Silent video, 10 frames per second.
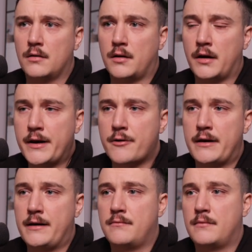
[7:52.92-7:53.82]

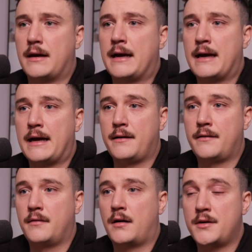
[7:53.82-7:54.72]
clearly and
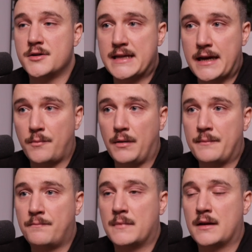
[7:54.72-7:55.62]

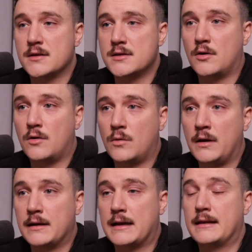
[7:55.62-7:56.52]
understandably, so
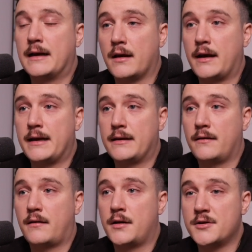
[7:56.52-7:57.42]
that the client
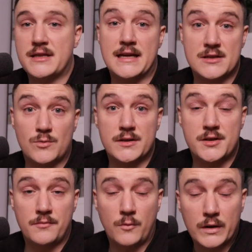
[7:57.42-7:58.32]
understands
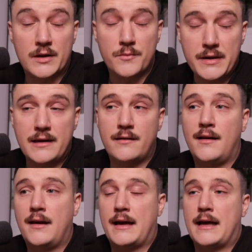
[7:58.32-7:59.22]
what you mean
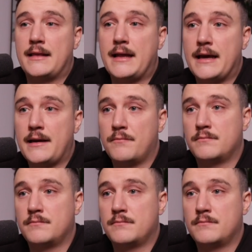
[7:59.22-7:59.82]
and they